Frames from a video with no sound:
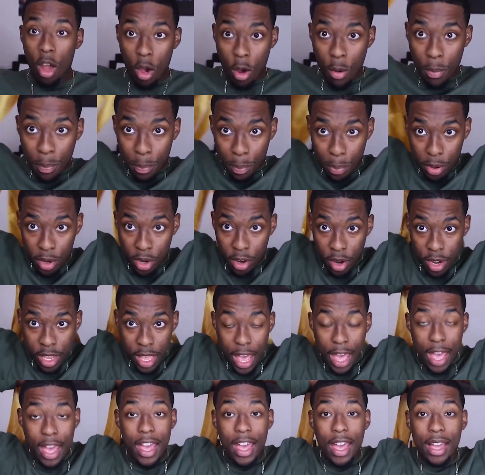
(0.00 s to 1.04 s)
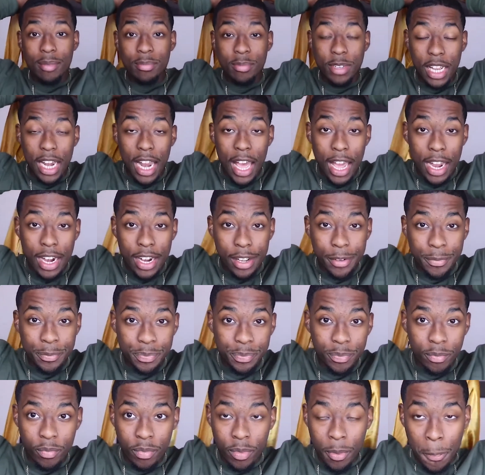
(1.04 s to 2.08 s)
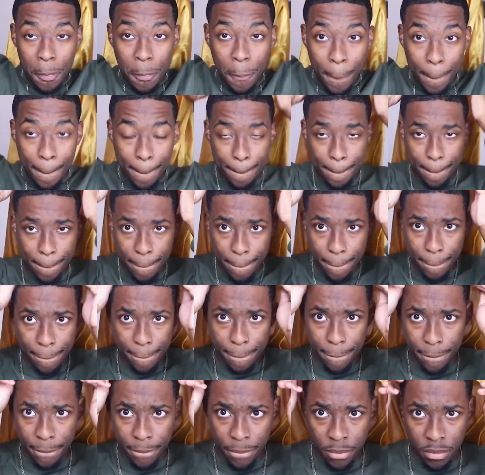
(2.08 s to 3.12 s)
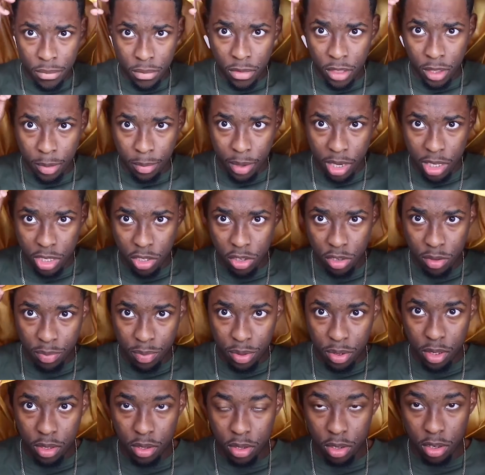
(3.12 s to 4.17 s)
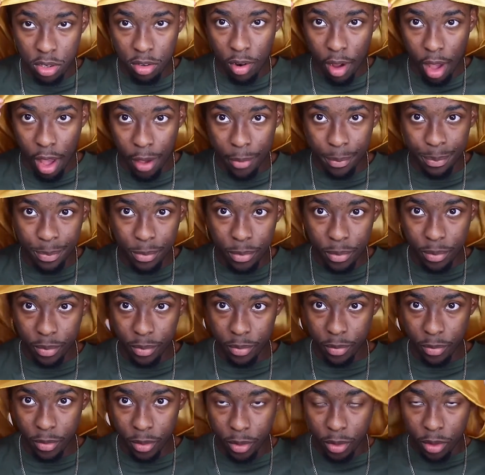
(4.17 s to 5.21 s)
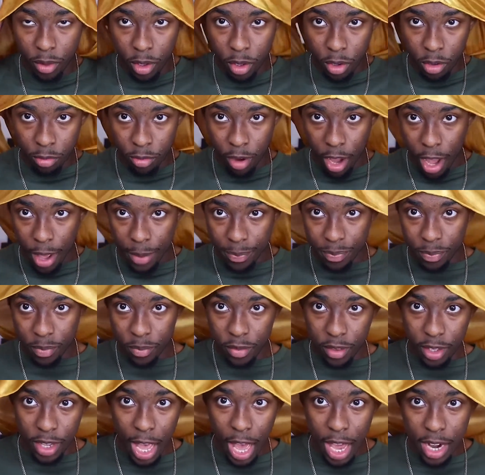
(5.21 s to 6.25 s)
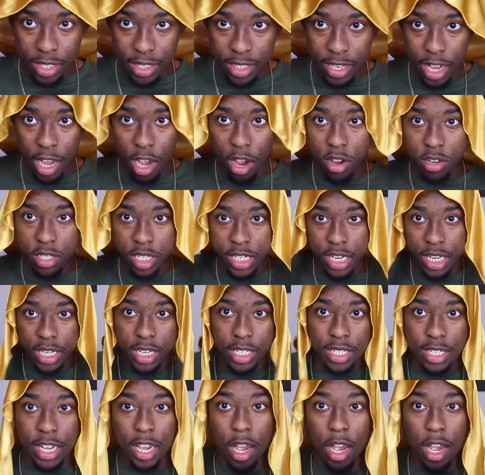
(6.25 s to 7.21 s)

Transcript: Now that you know what it's for, let's get to it. First off, turn it inside out, so the center seam is on the outside.